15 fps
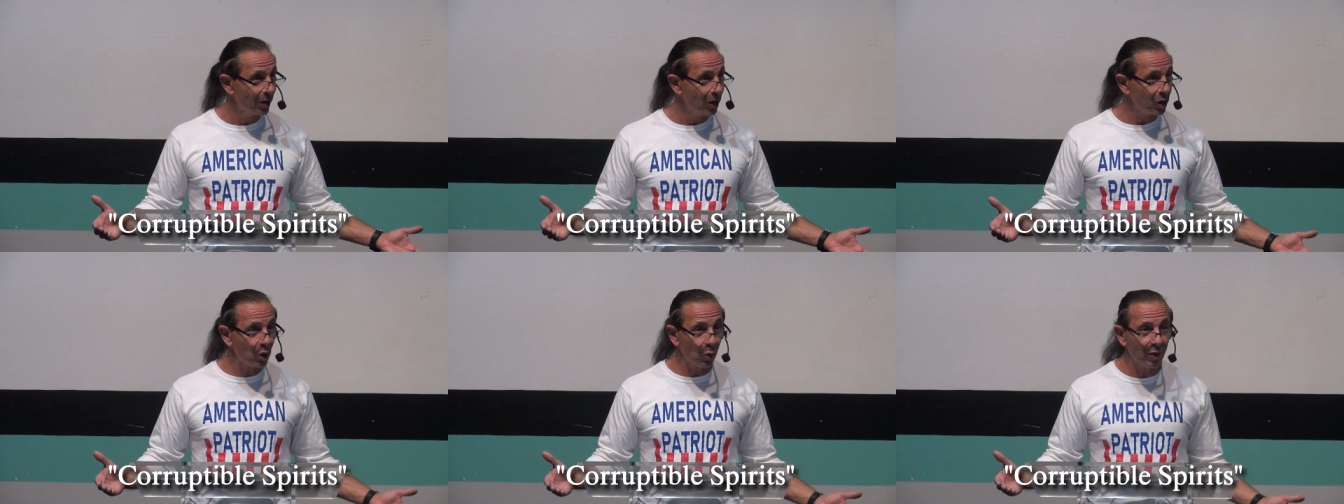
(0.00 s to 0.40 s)

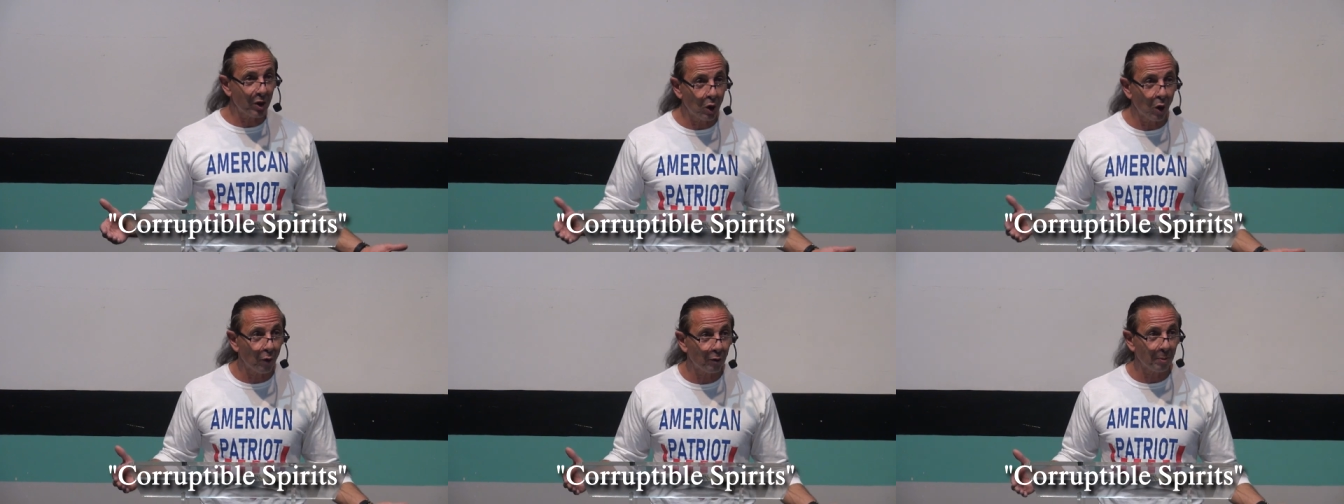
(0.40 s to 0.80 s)
So we
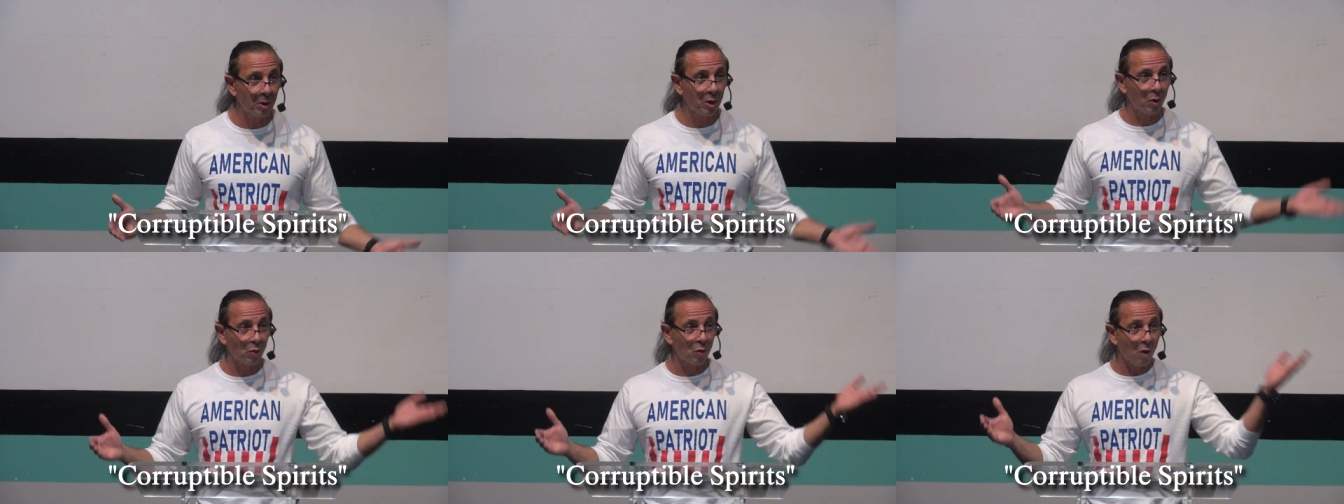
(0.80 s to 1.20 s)
go from
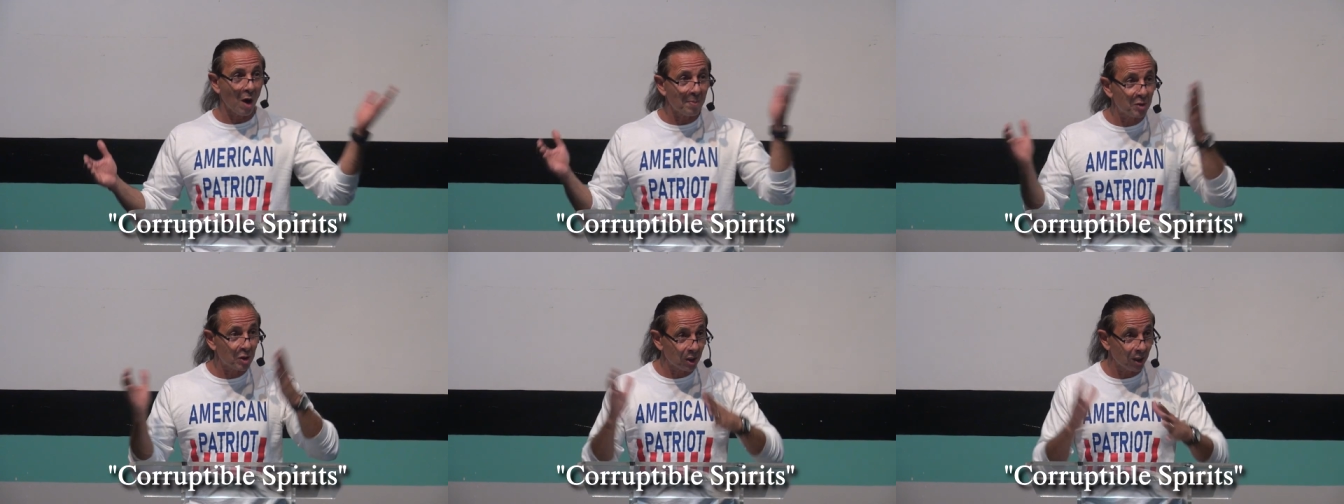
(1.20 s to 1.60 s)

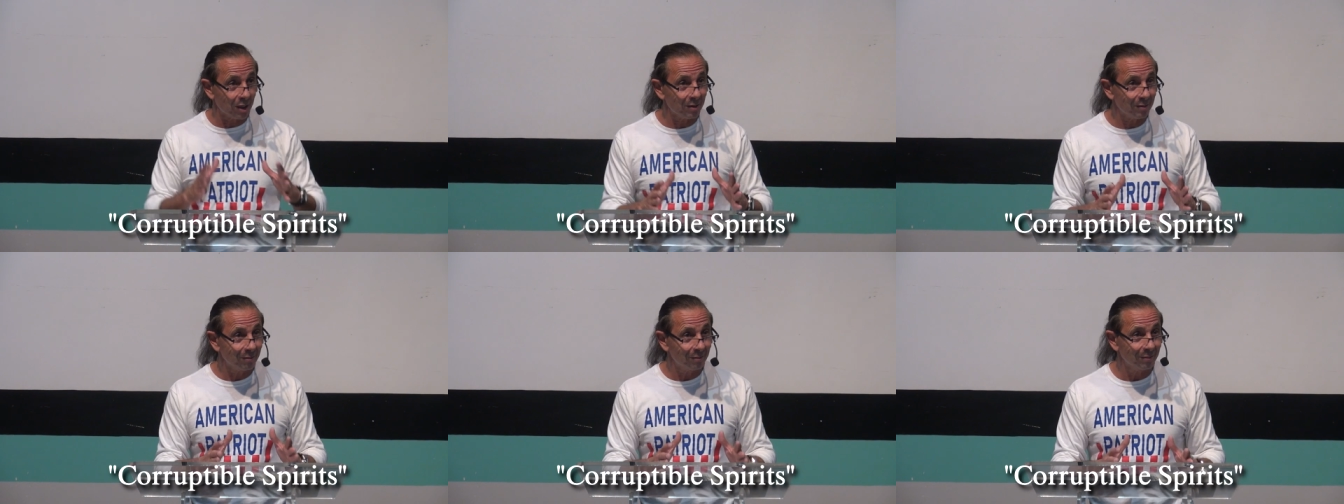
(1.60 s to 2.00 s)

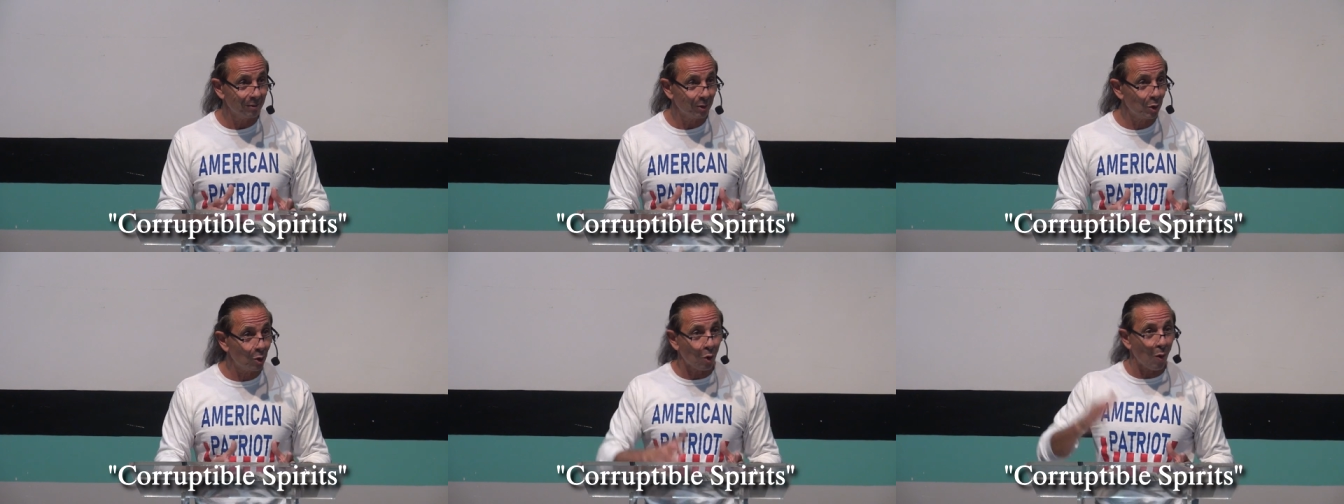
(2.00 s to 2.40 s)
corruption
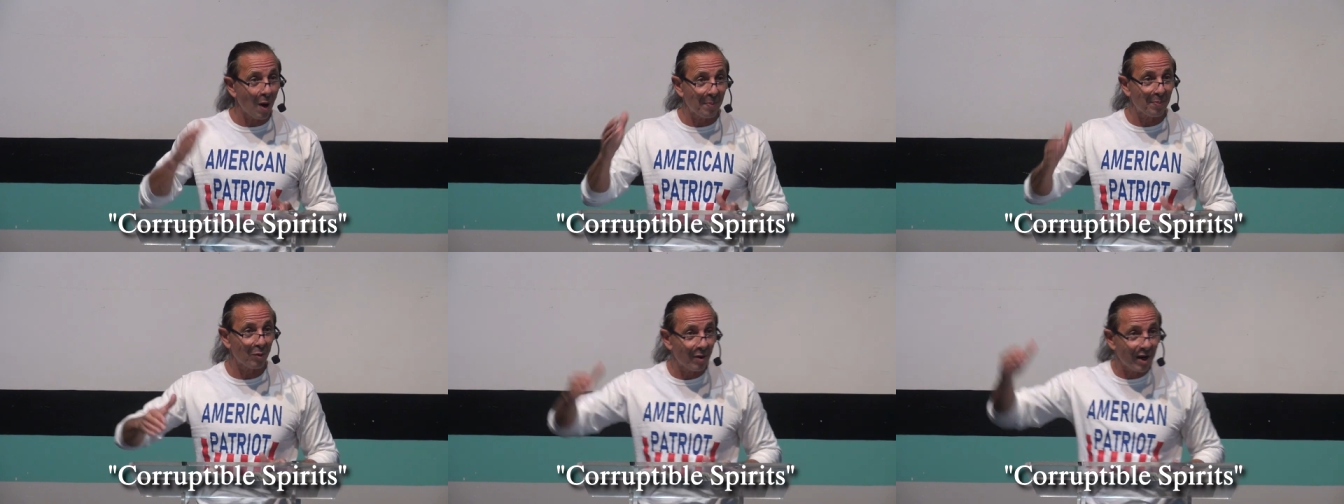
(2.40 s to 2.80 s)
to
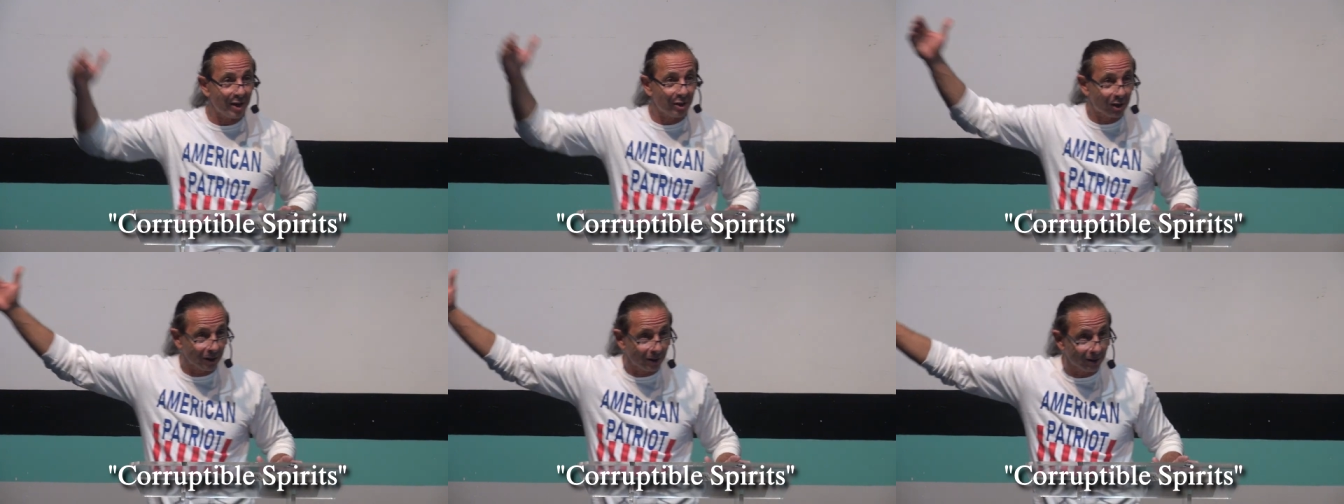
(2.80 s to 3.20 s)

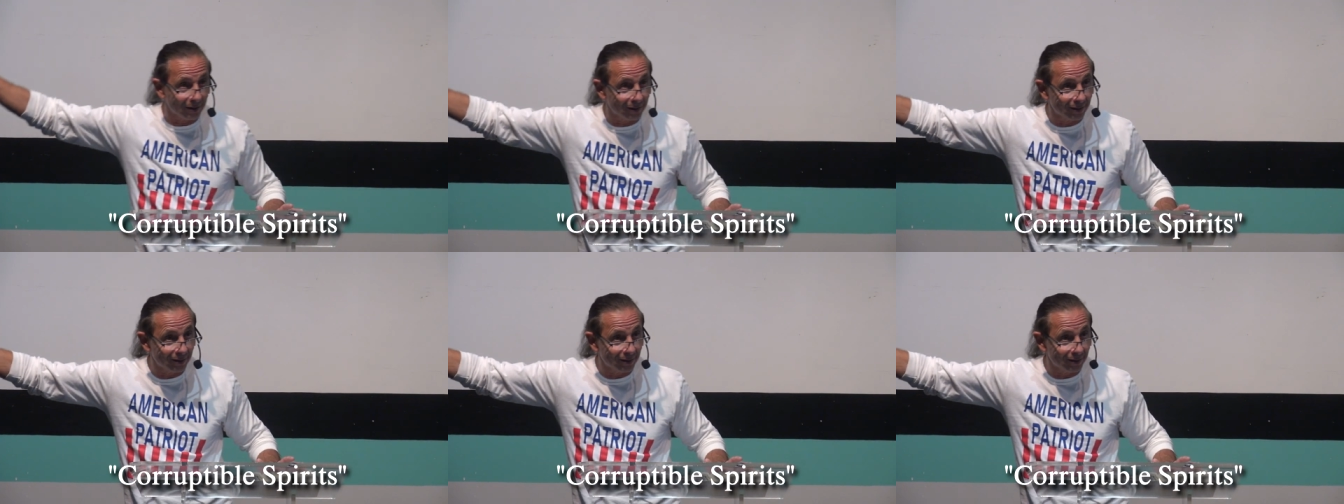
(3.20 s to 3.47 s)
cooperation.